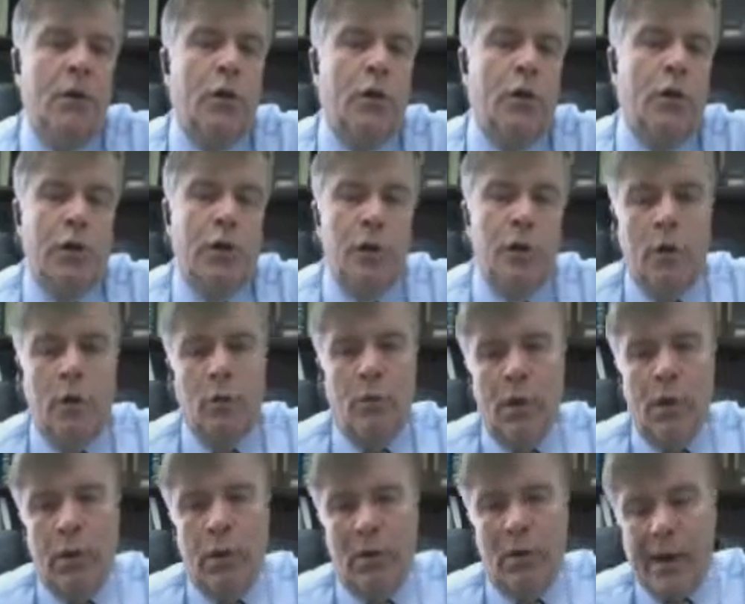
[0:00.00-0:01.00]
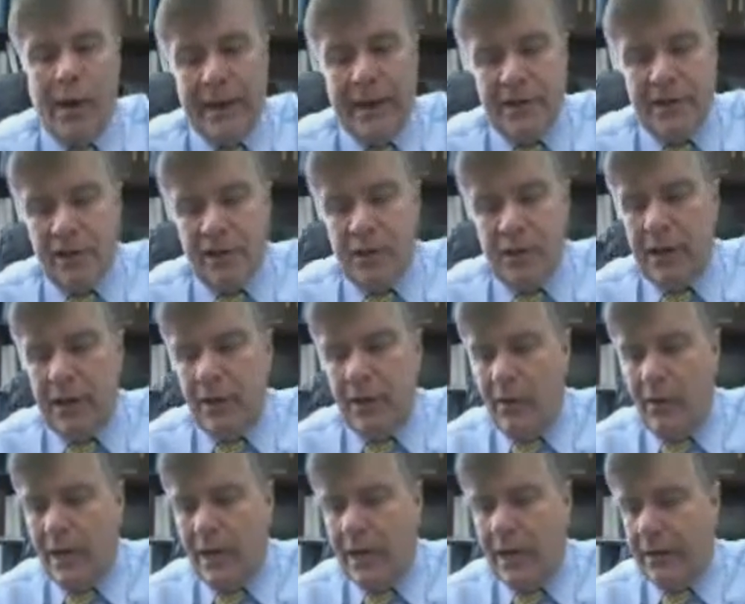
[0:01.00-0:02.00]
Good. Well, all right. So here
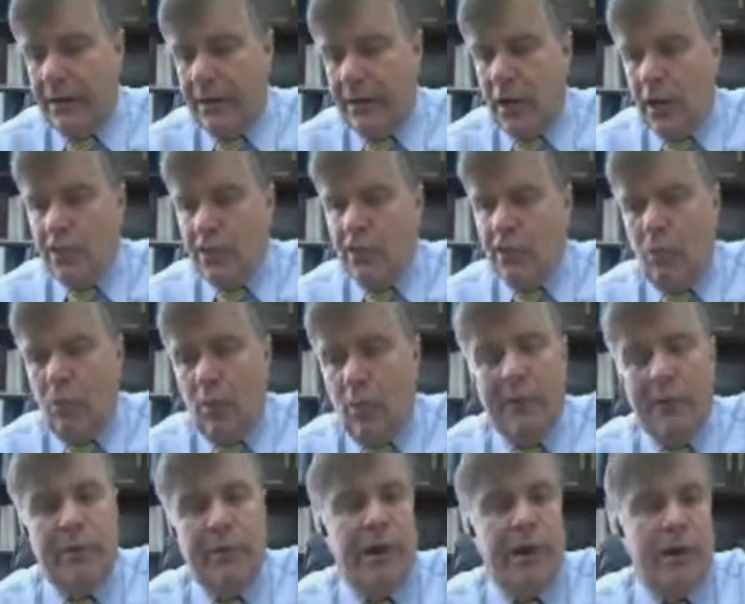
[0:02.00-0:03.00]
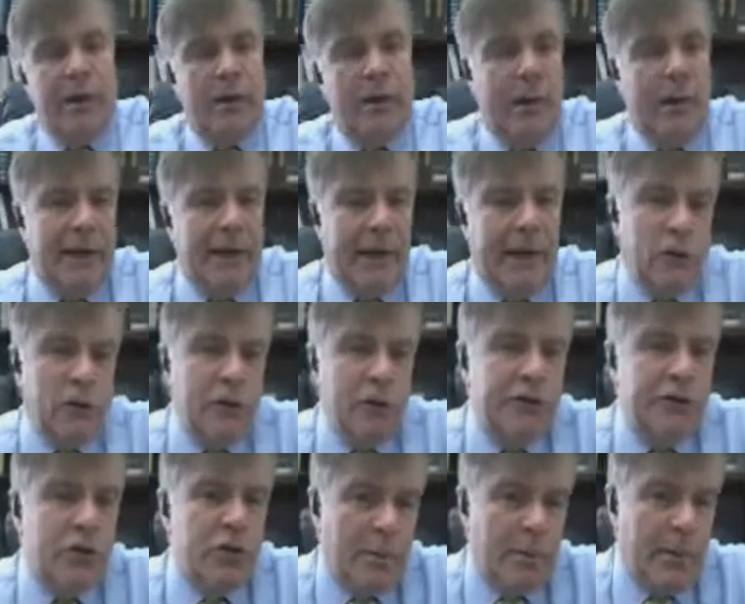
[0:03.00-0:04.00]
you have it. So one way or the way the tooth
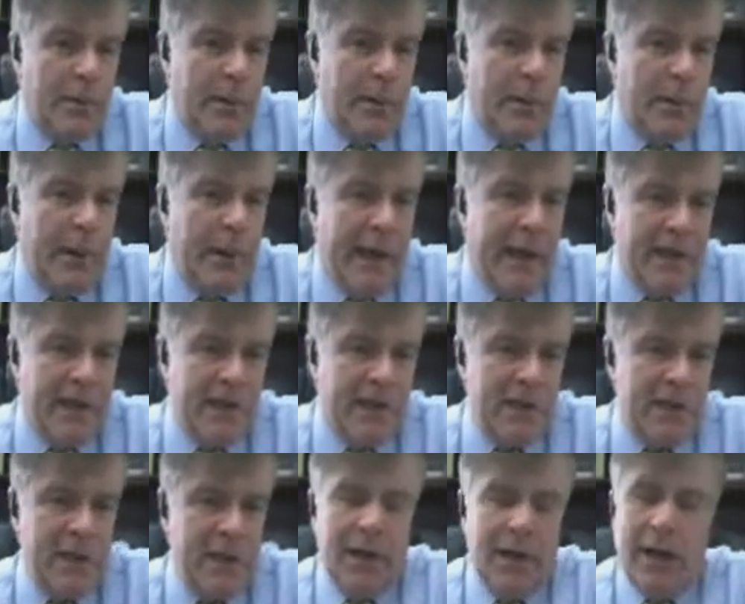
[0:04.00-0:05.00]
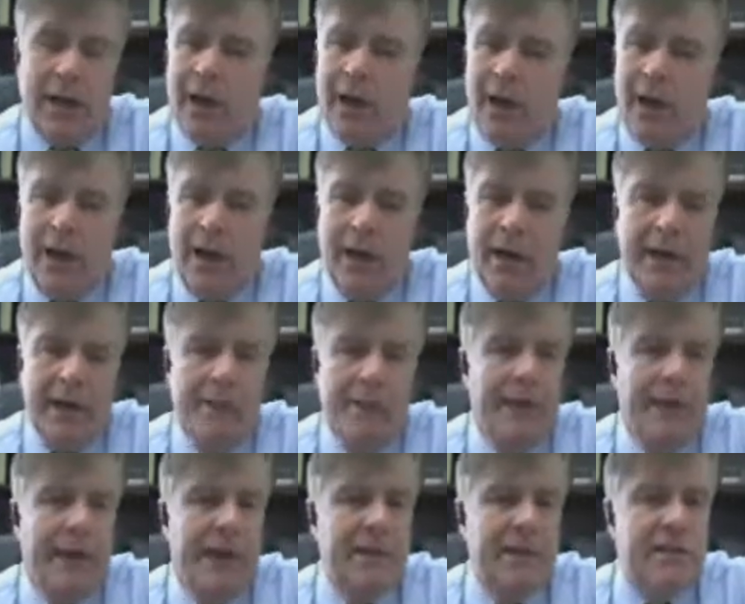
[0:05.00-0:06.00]
should be replaced.
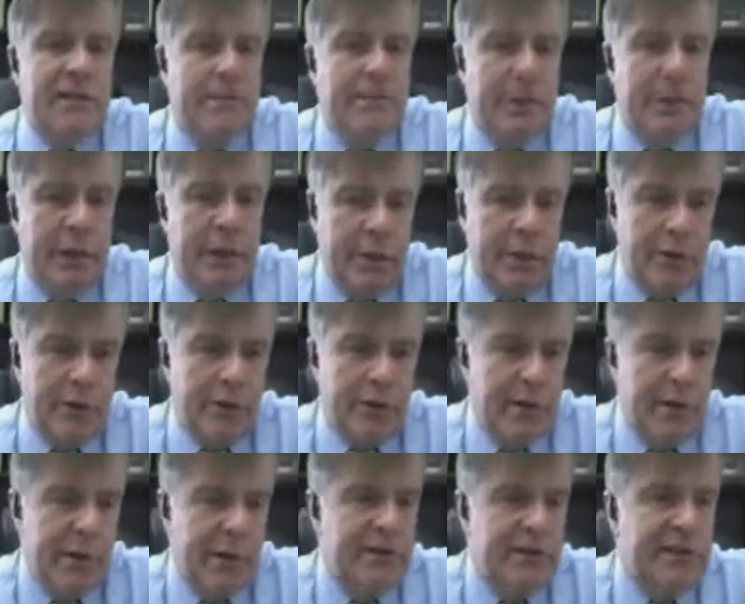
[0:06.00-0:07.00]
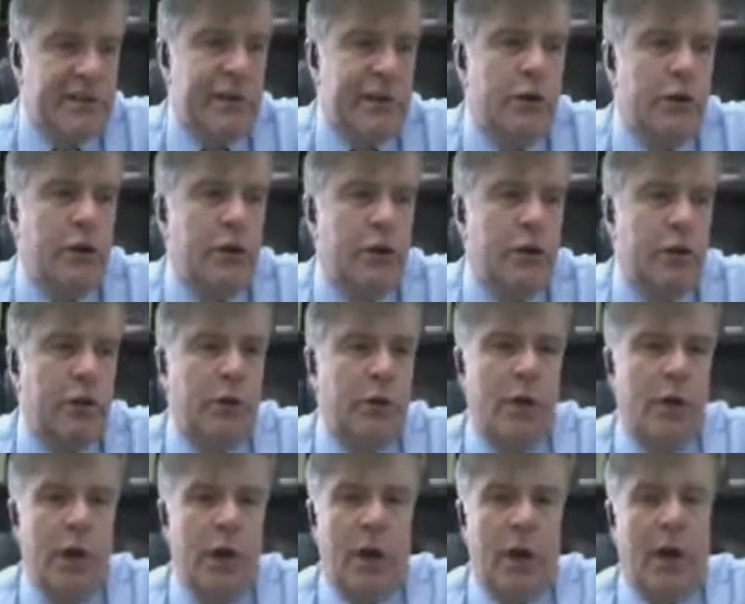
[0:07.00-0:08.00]
Implant is a pretty good thing to
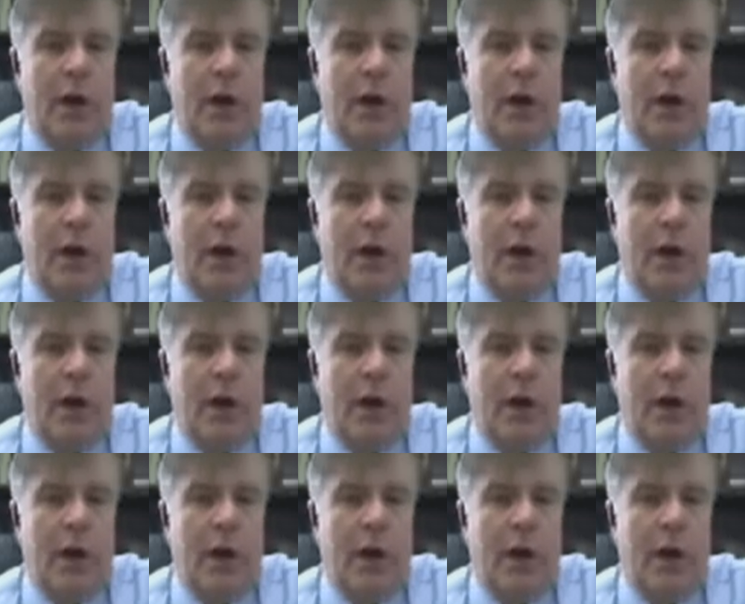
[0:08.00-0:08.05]
do.